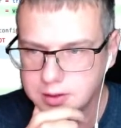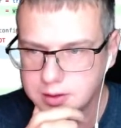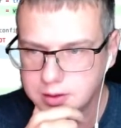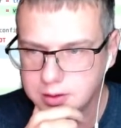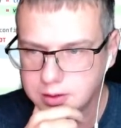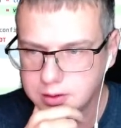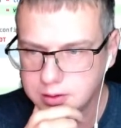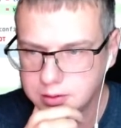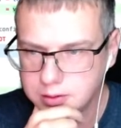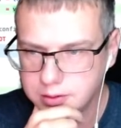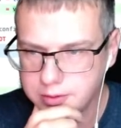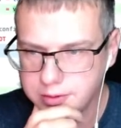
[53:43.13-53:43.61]

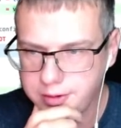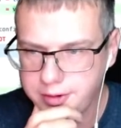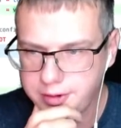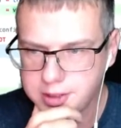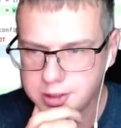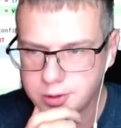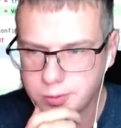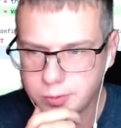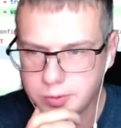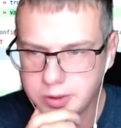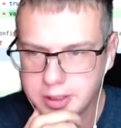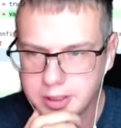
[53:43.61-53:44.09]
The
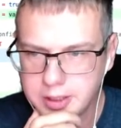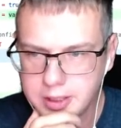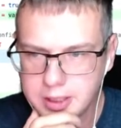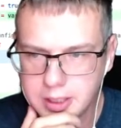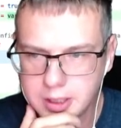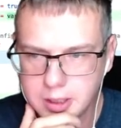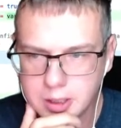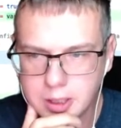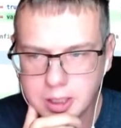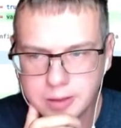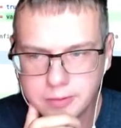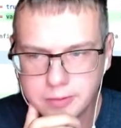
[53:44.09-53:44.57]
reason why
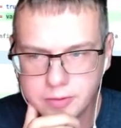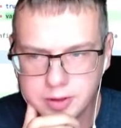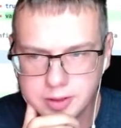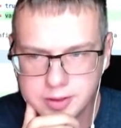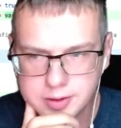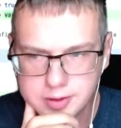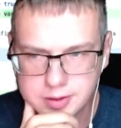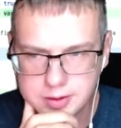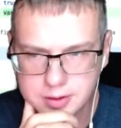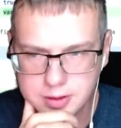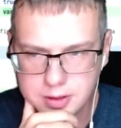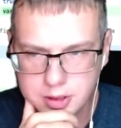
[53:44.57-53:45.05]
I have
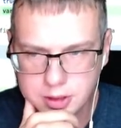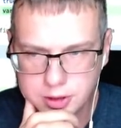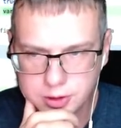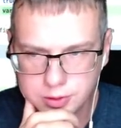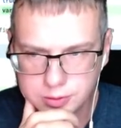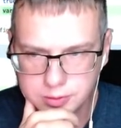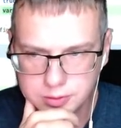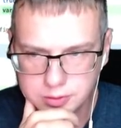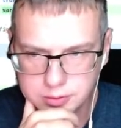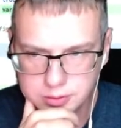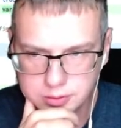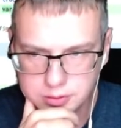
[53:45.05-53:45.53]
this
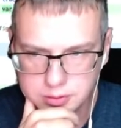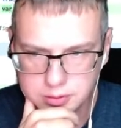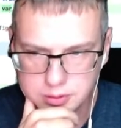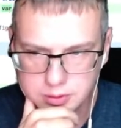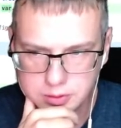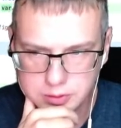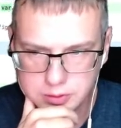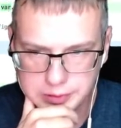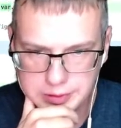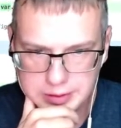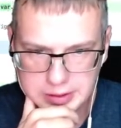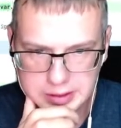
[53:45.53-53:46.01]
new
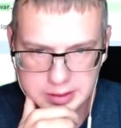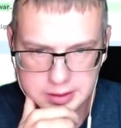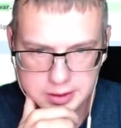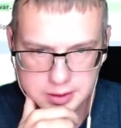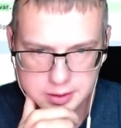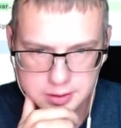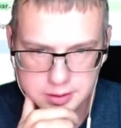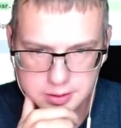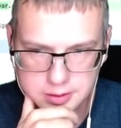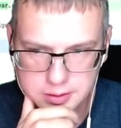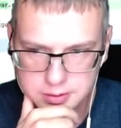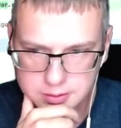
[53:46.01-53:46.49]

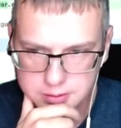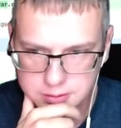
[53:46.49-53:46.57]
line